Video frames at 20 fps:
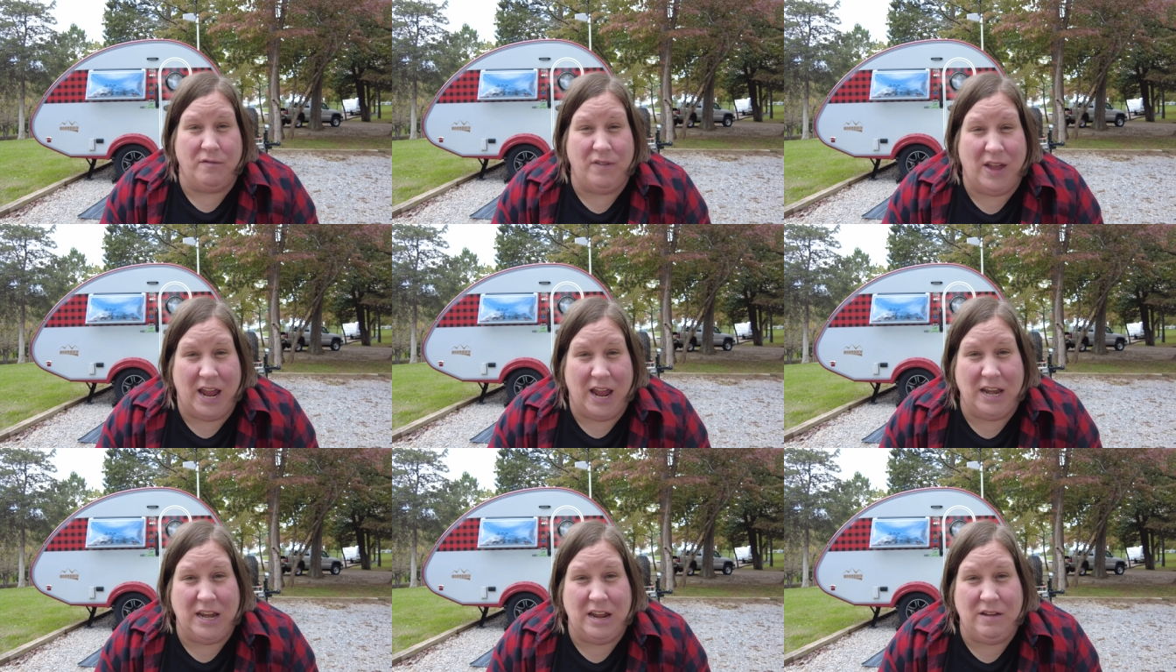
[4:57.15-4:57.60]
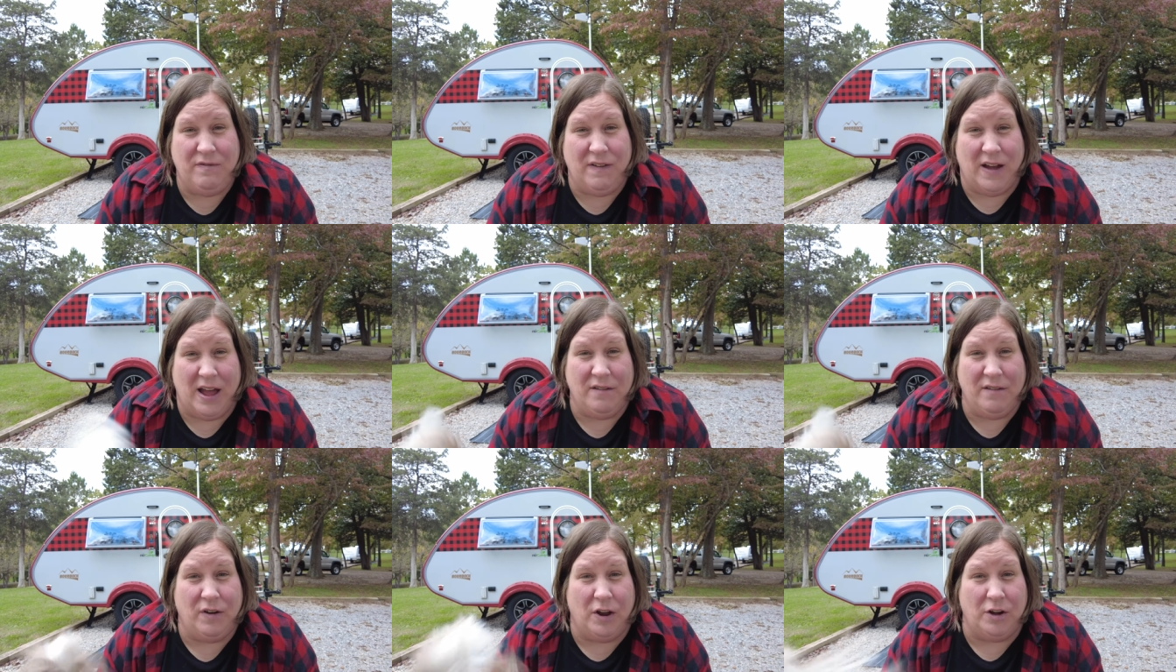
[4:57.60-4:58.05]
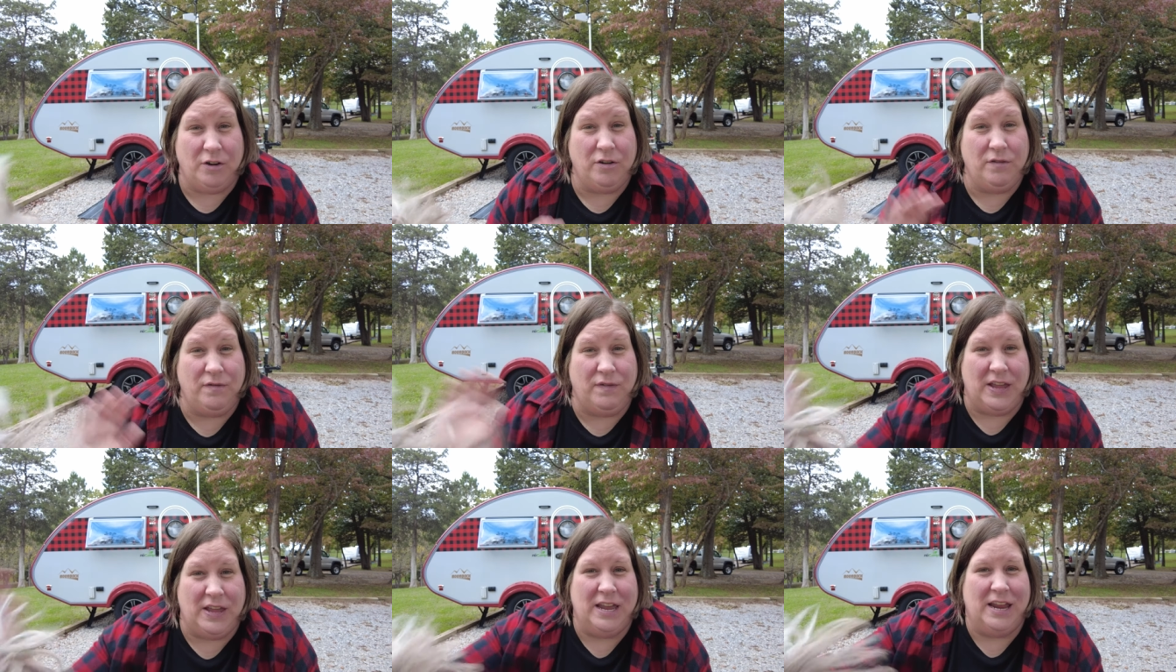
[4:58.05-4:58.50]

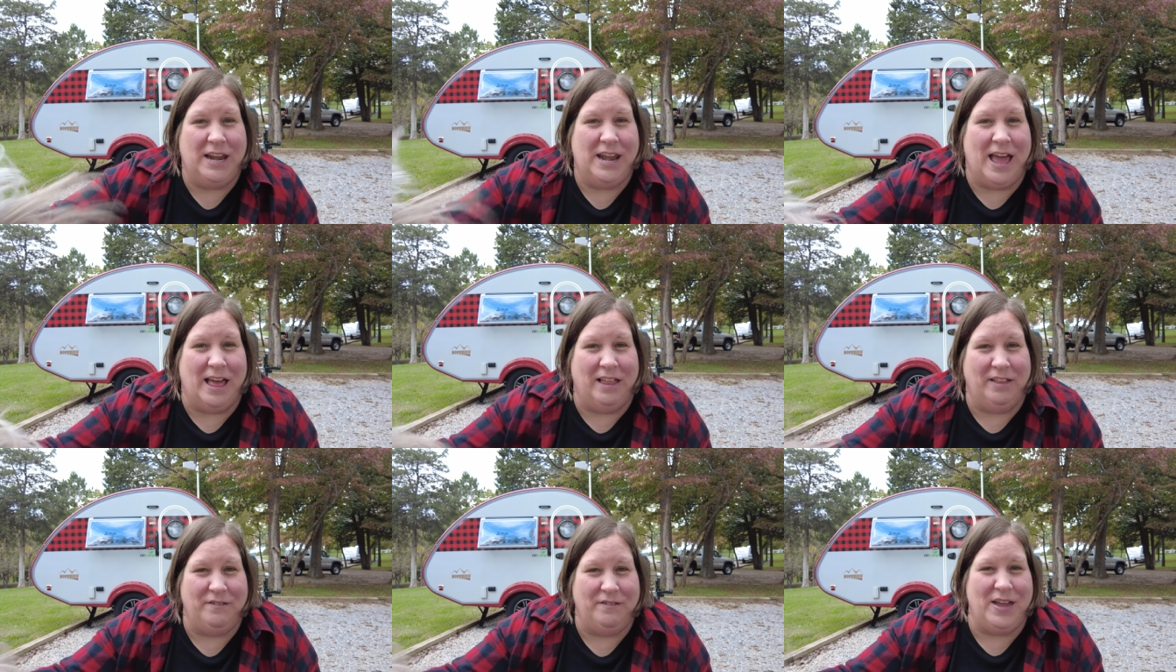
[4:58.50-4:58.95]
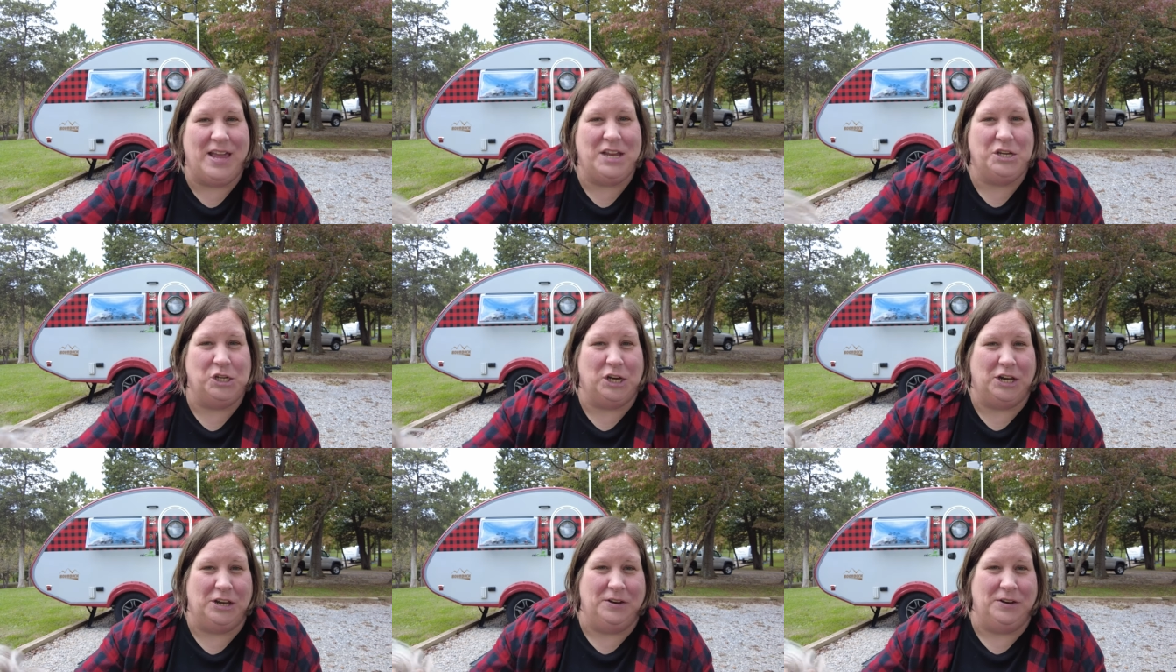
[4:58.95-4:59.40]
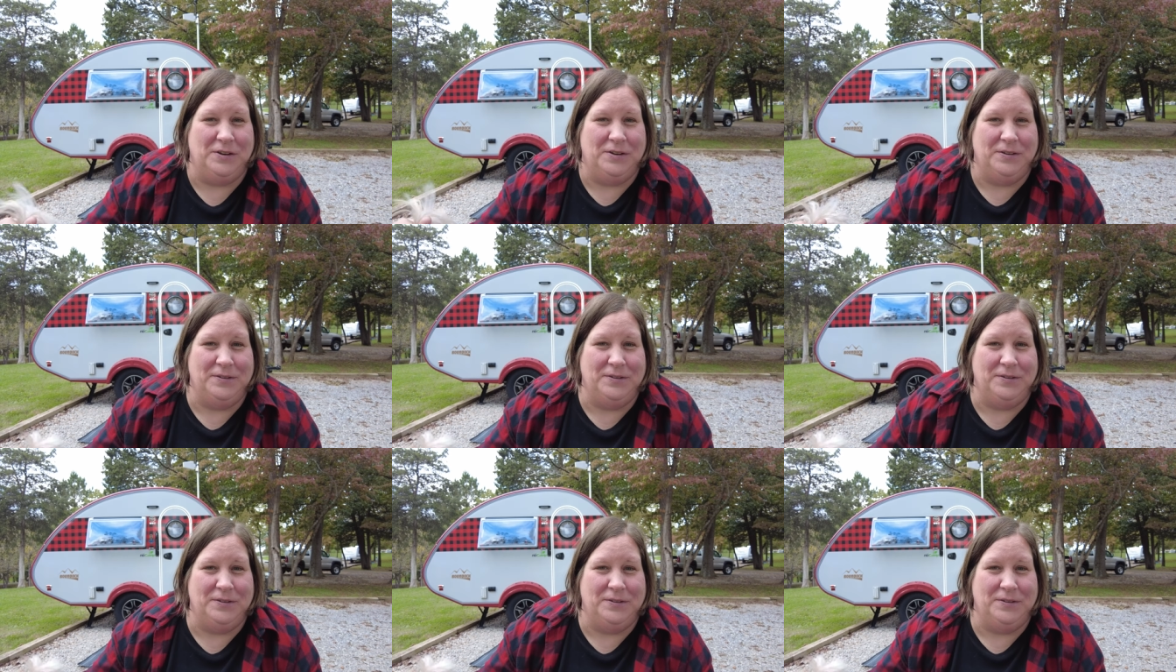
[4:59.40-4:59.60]
8,500 feet in elevation.